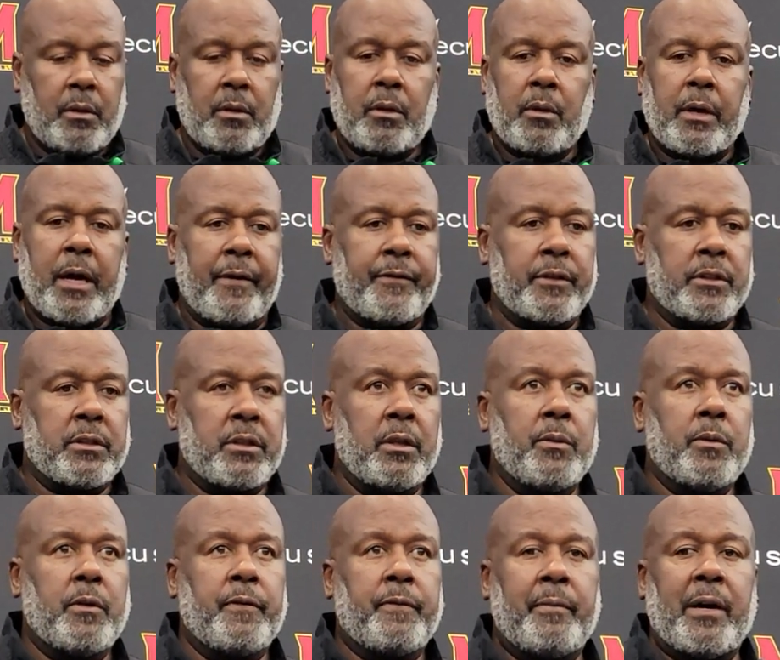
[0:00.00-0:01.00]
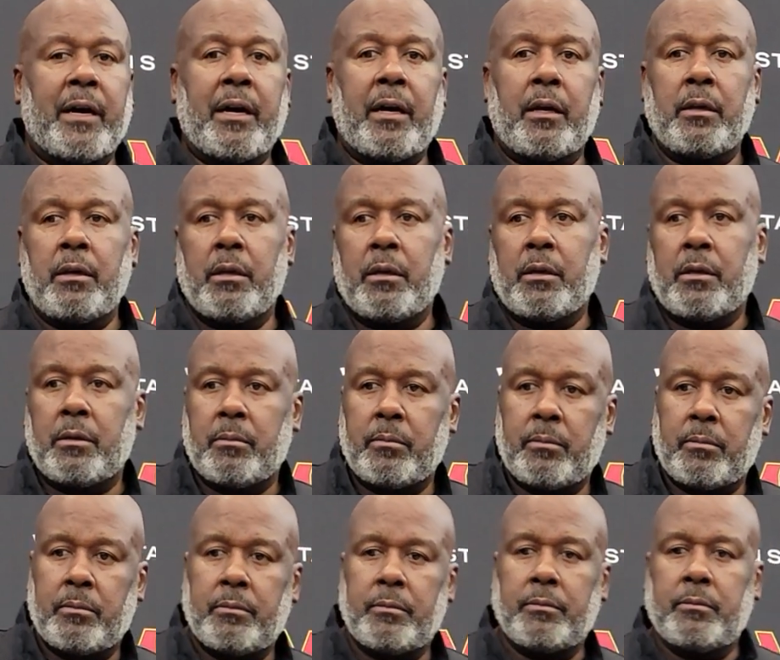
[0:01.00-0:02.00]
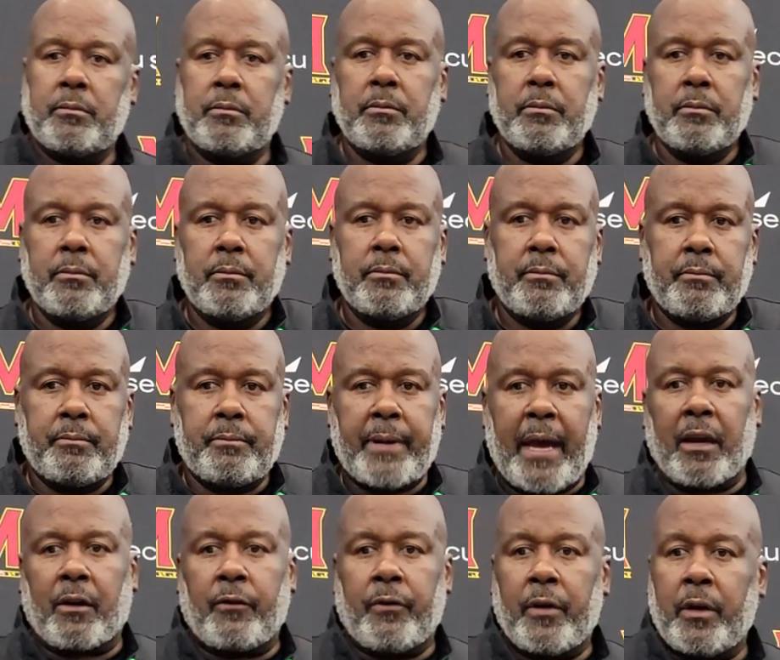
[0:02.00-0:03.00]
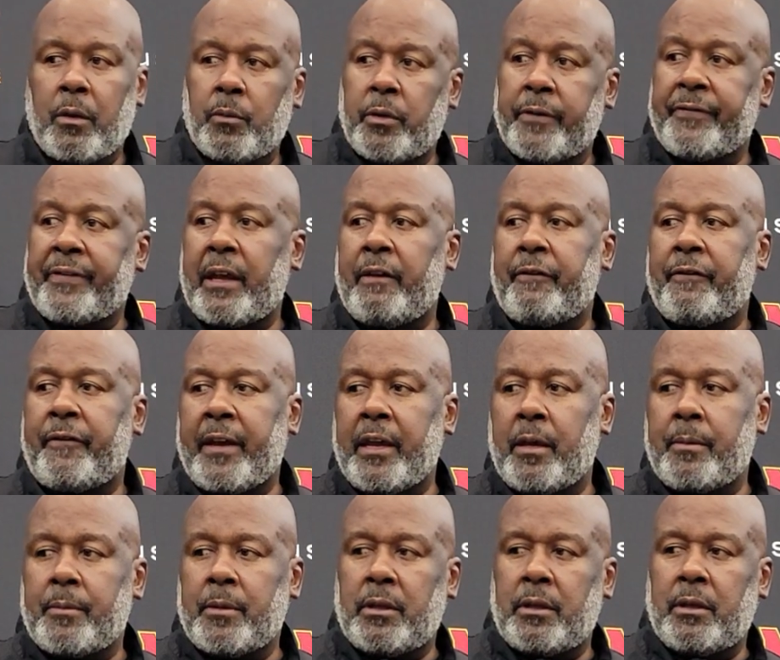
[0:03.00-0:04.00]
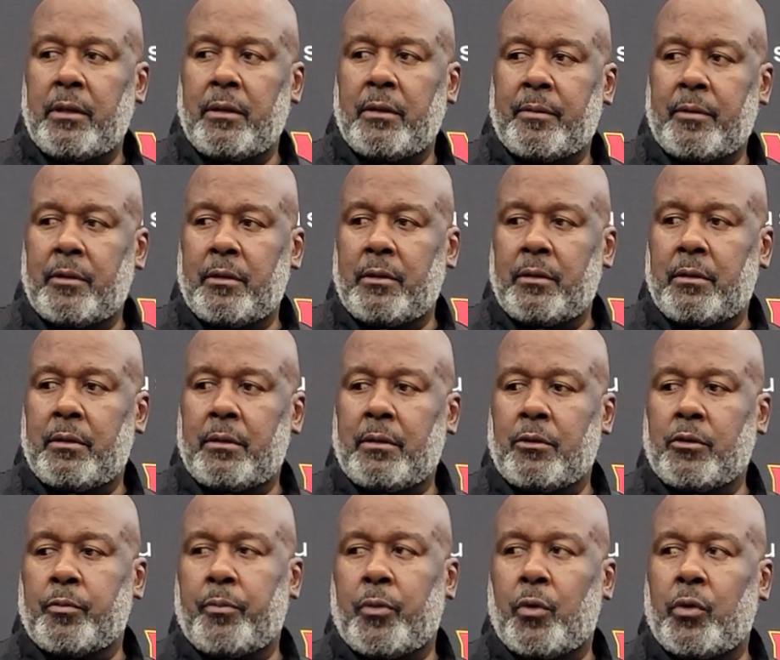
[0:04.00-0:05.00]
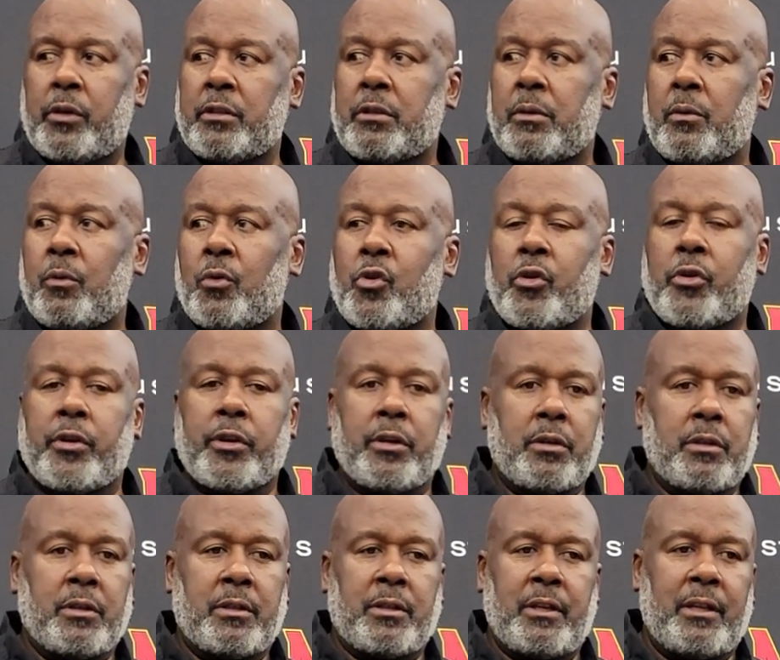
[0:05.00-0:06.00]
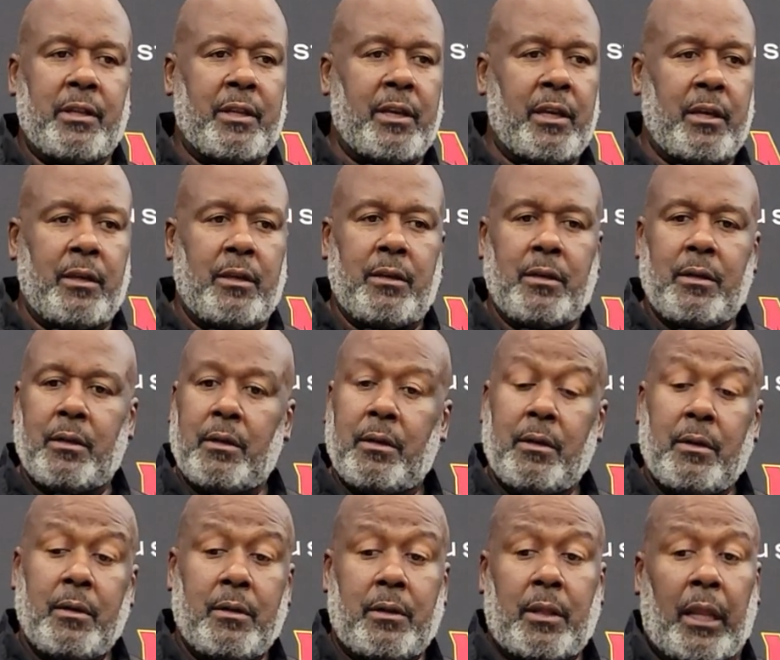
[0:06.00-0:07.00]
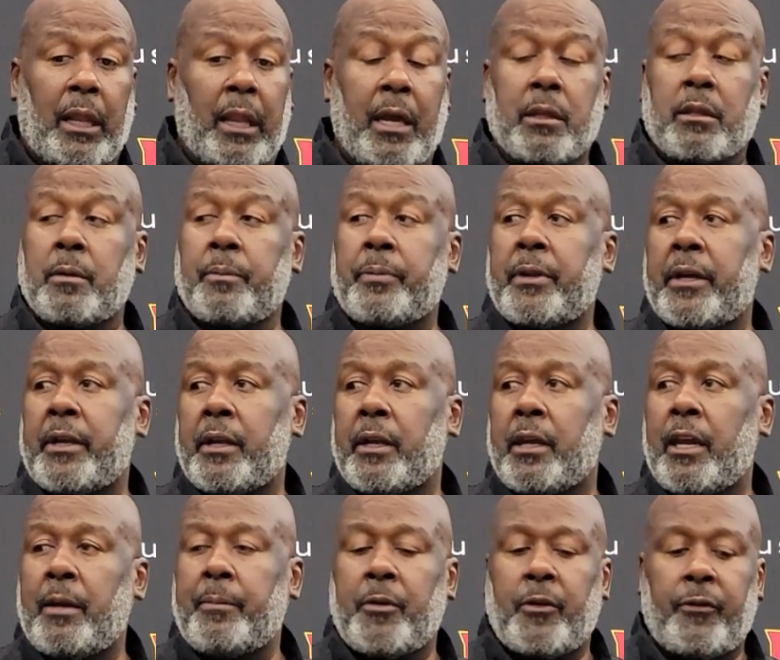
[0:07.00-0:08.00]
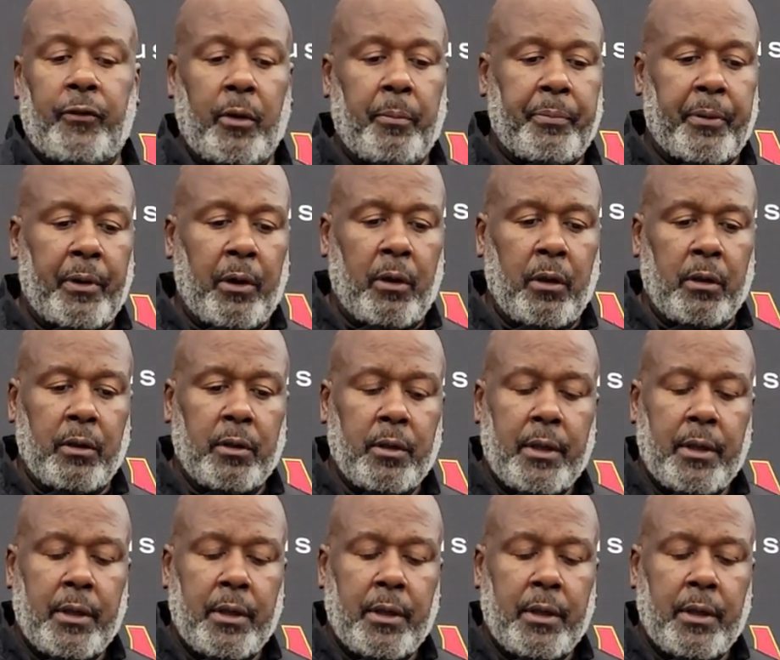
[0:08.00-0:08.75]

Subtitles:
You know, obviously, with my background with that family, I mean, those boys are warriors, and they they like to play the game of football.